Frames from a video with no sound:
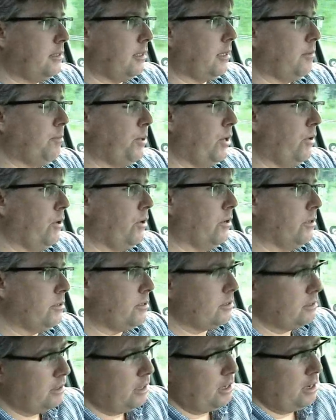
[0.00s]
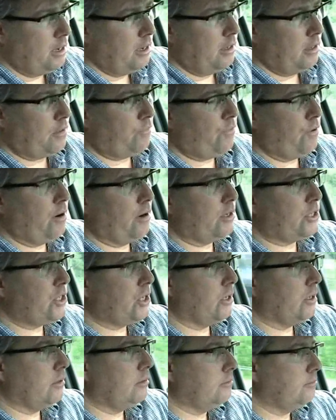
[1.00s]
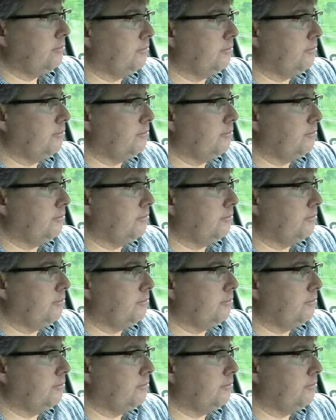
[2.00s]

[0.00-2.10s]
the computers, the furniture.